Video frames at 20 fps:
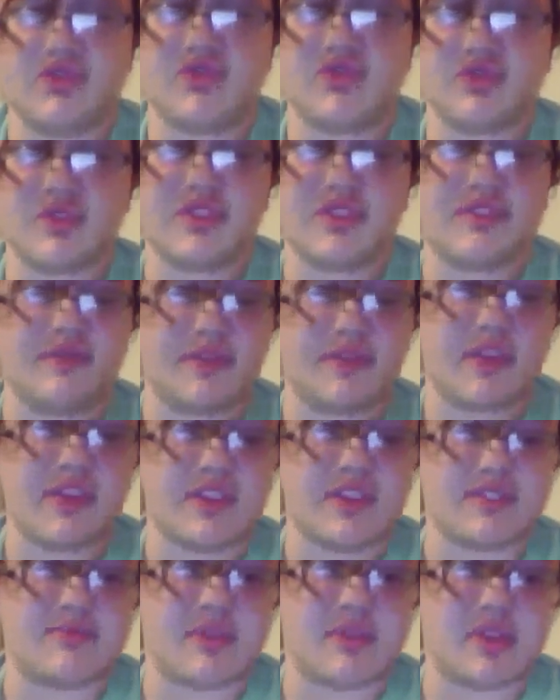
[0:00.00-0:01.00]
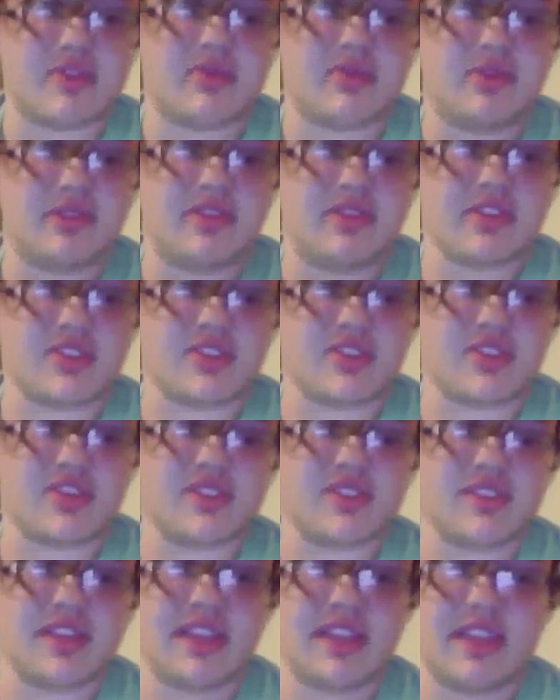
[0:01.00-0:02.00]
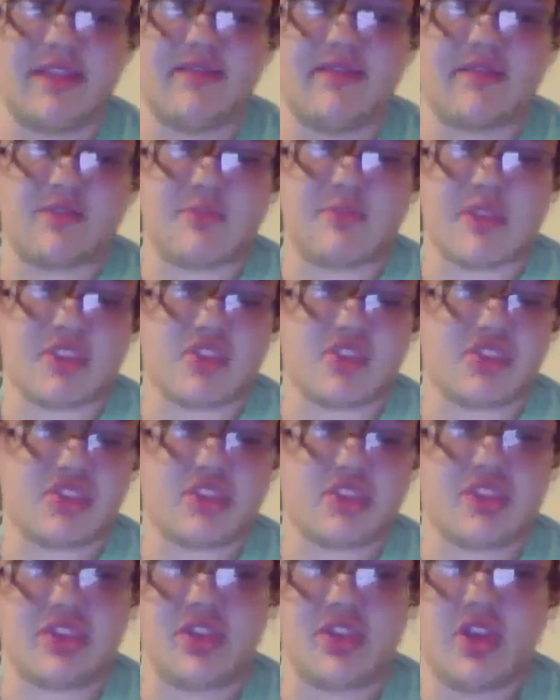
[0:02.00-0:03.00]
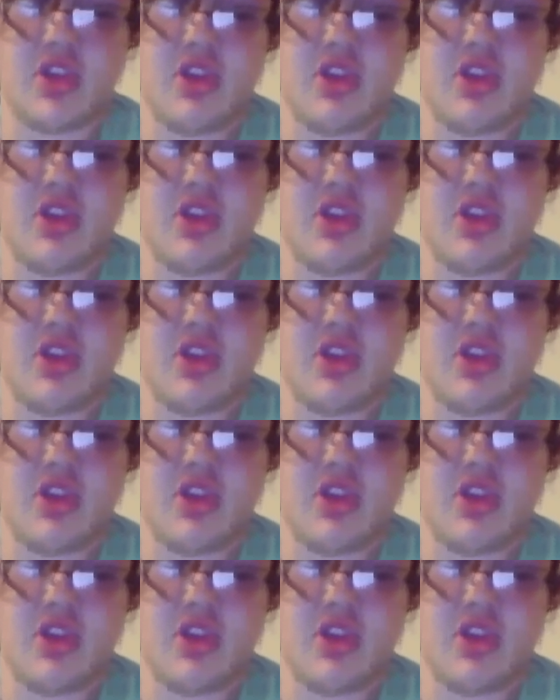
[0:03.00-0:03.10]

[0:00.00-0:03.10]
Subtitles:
treat various medical conditions like inflammation,